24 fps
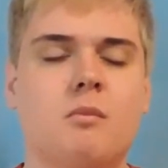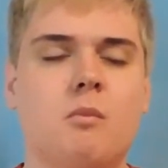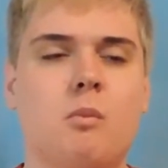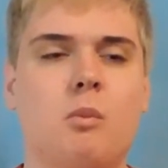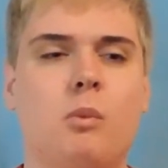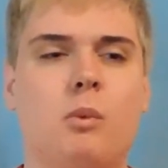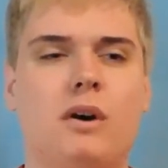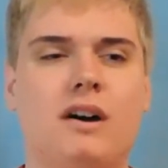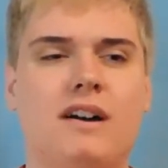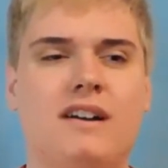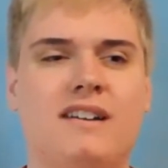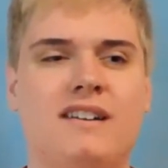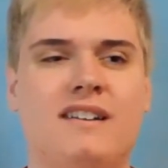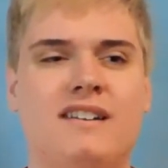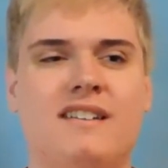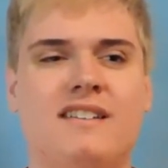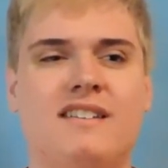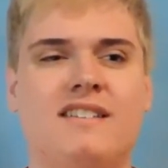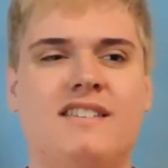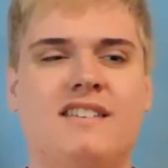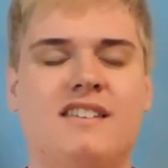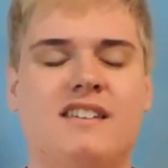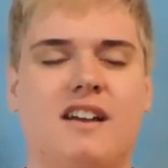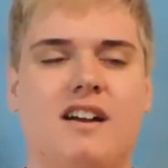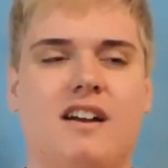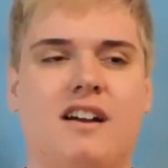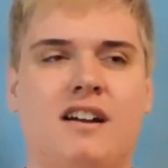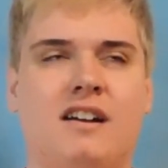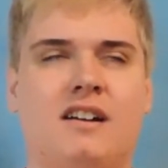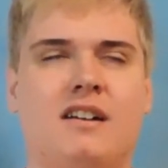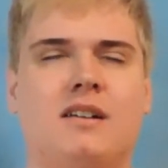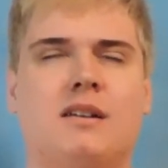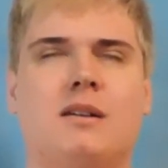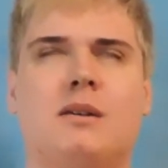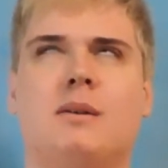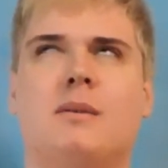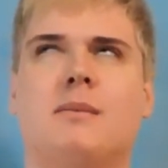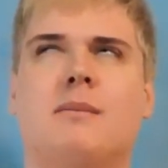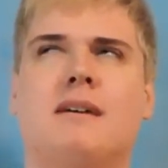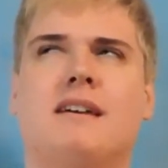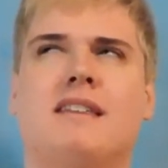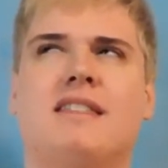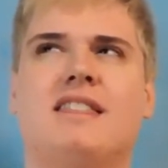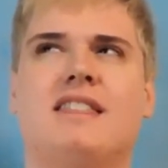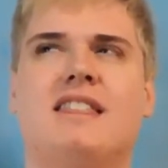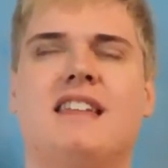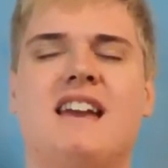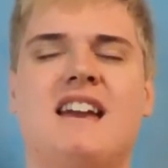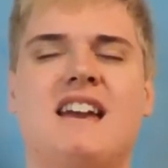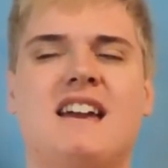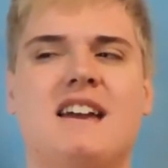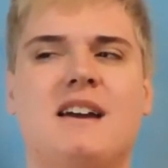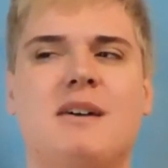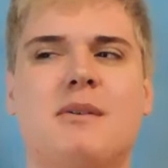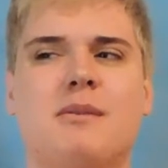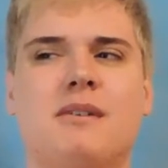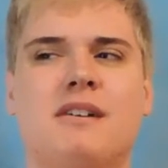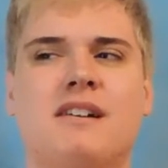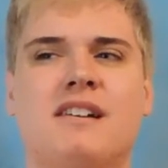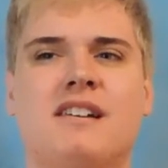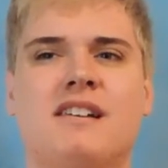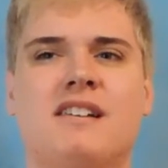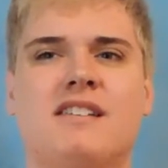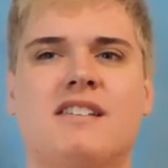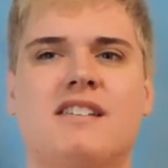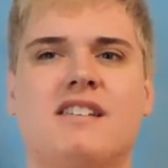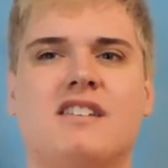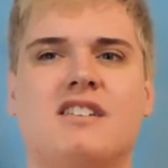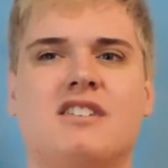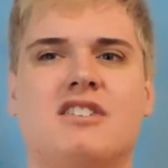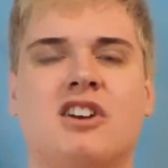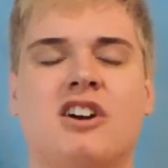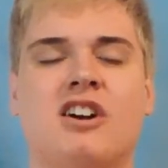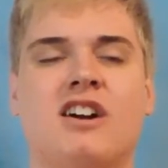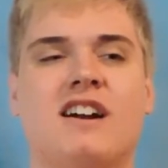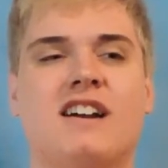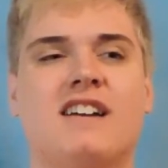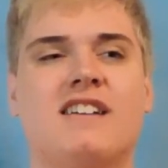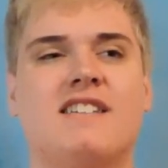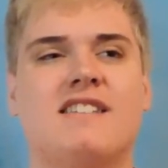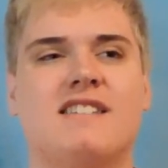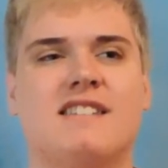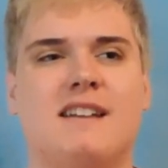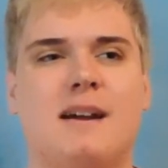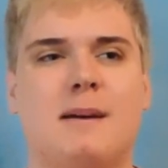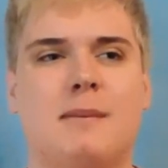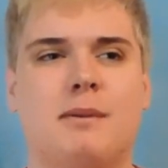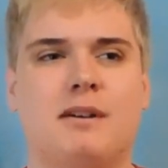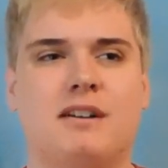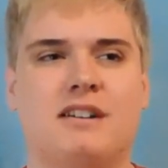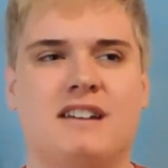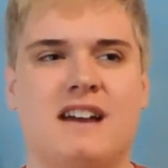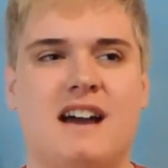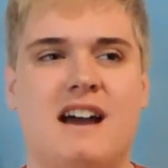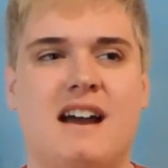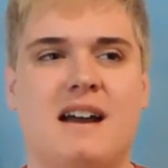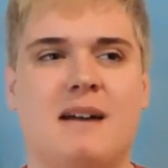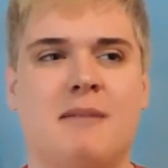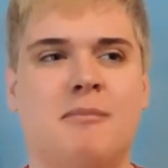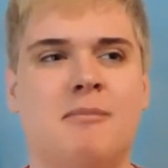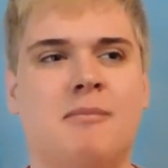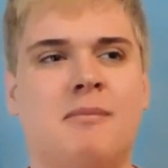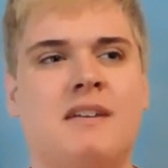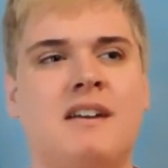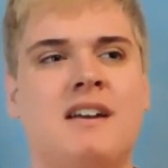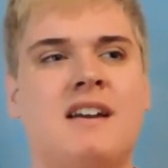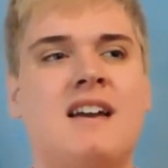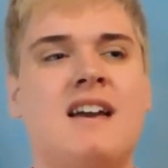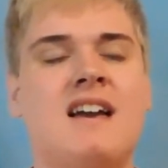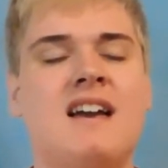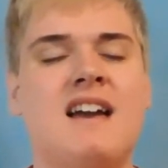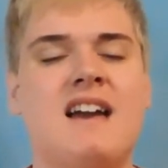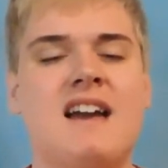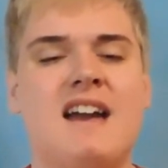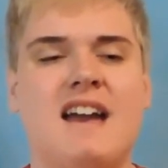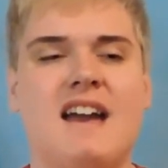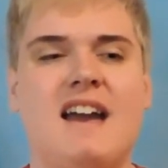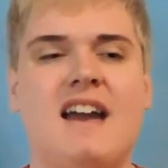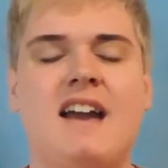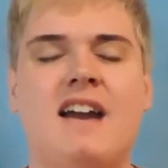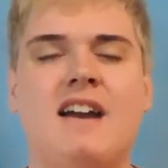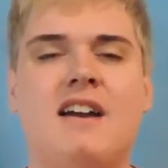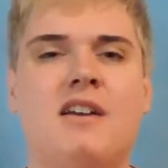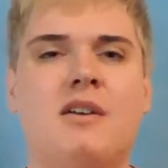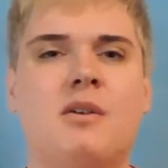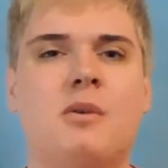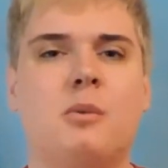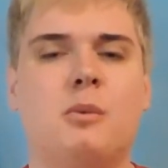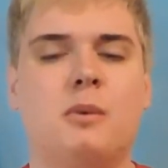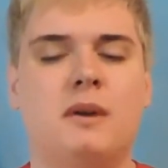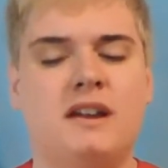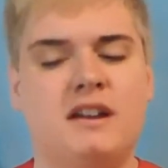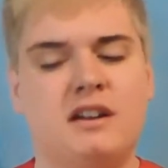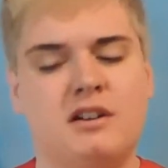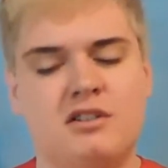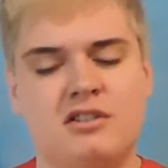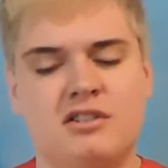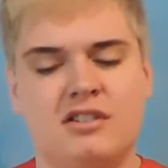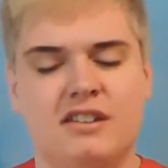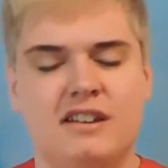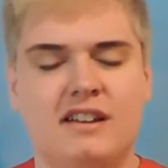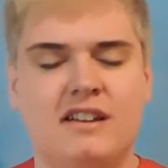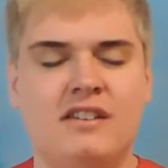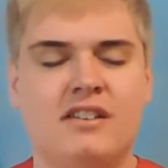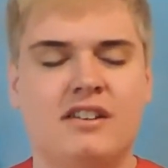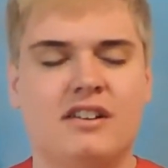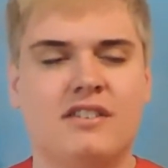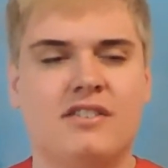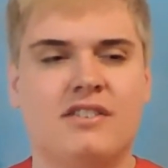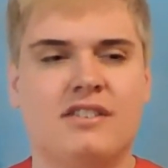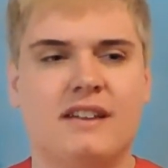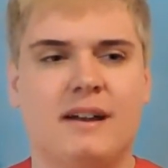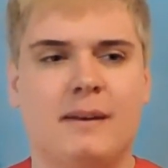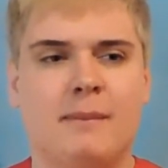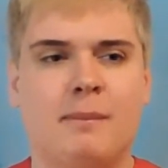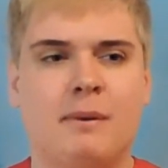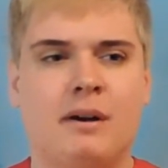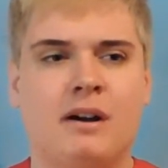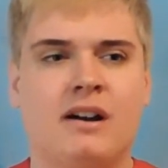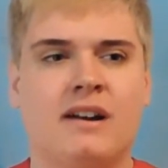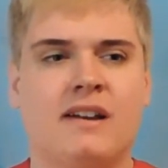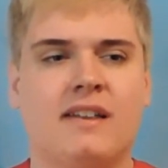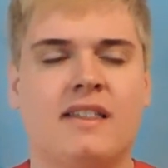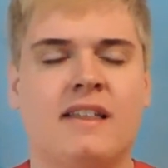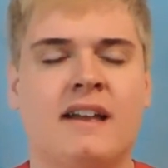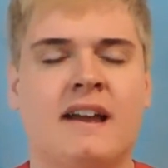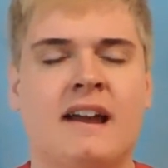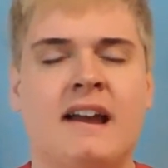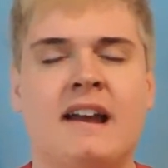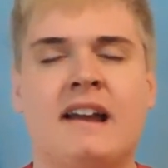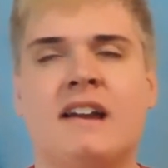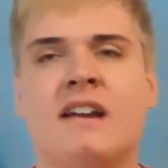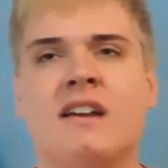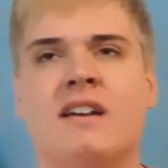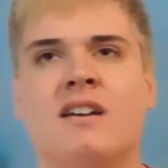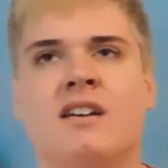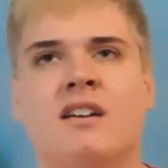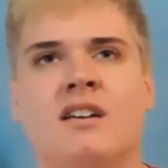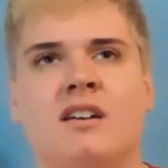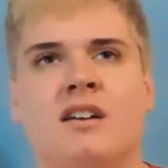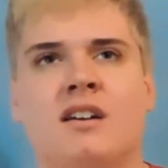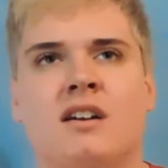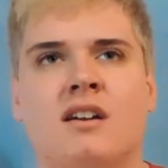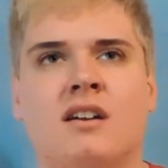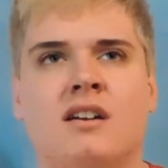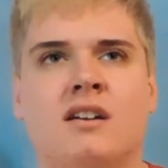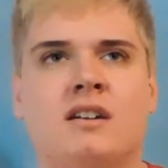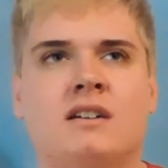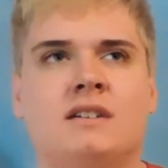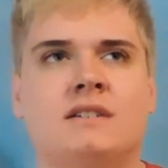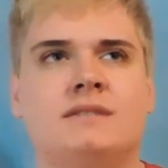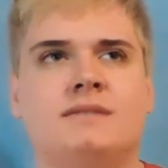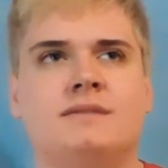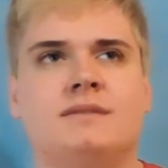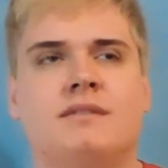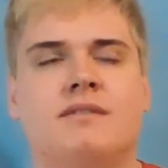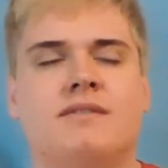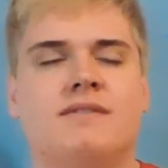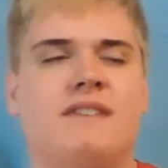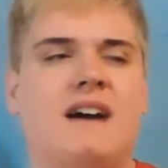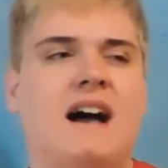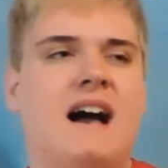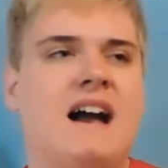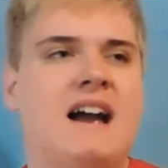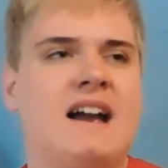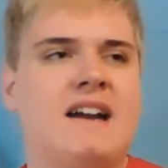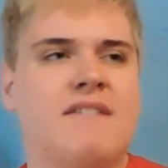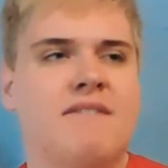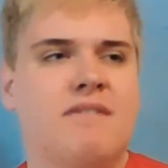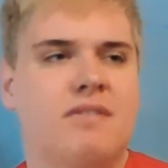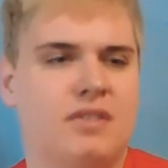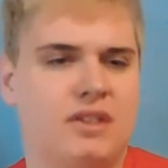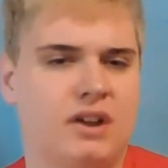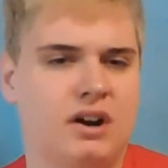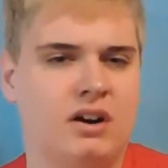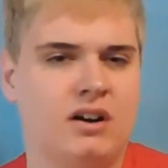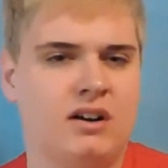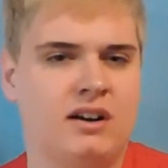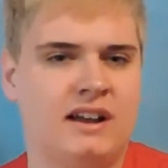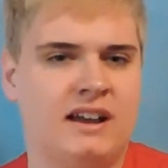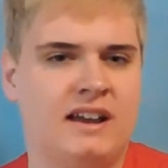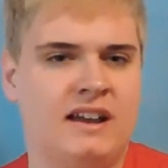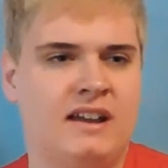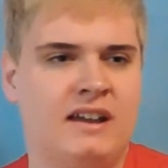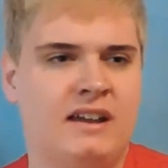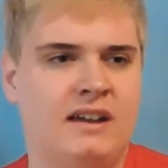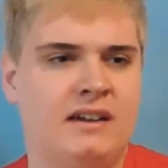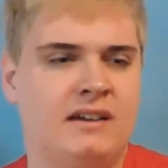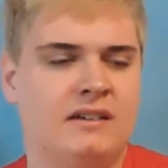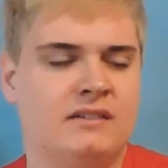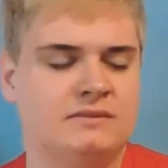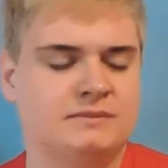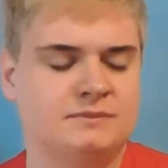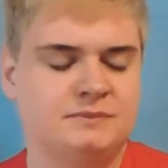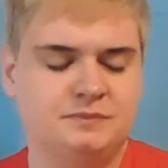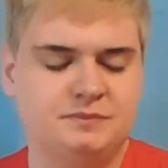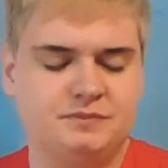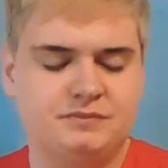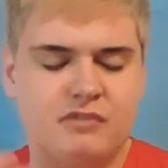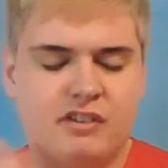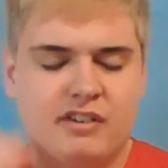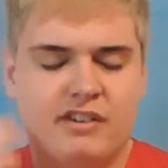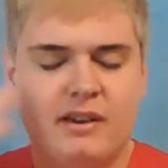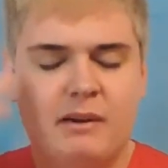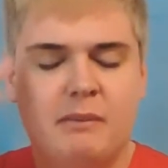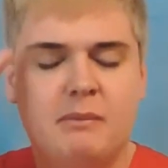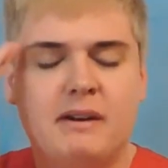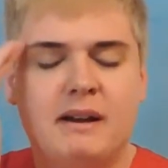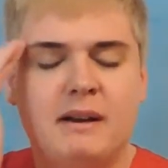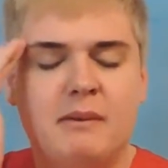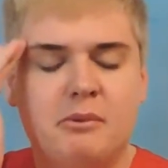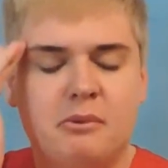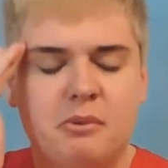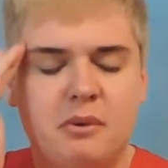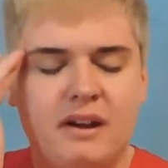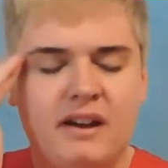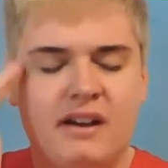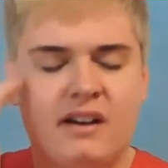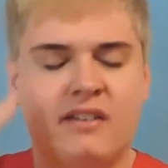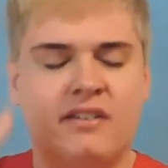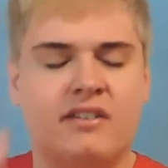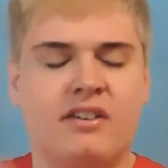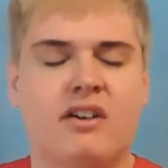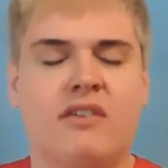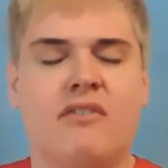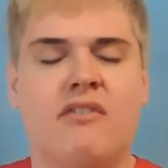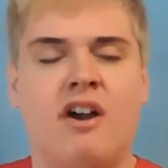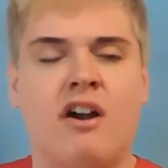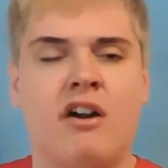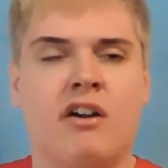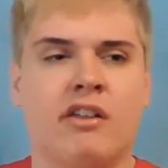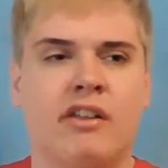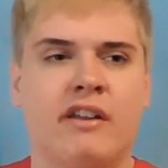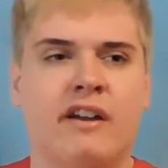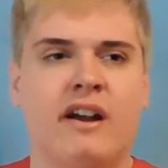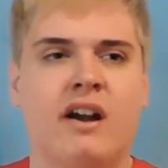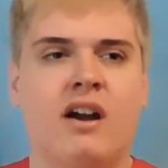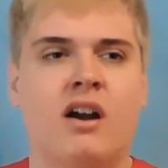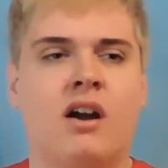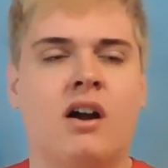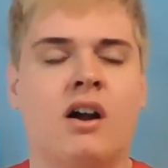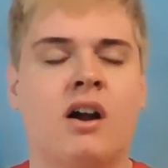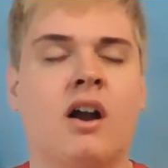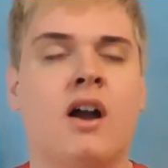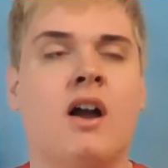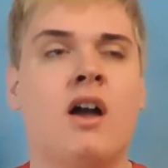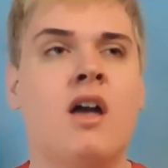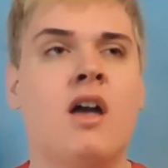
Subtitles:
was, I think it was during supper time. And we usually serve supper at like 5:30. Sometimes we get to serve earlier.